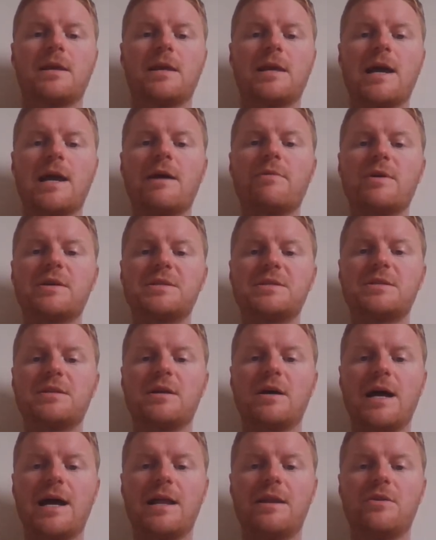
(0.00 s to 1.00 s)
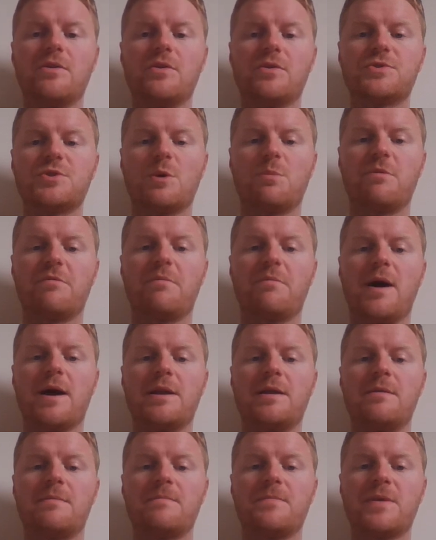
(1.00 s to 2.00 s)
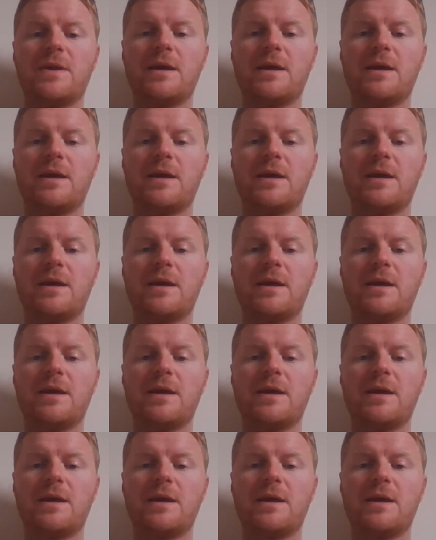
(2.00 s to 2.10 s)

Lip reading: Kat rested her hand on top of mine,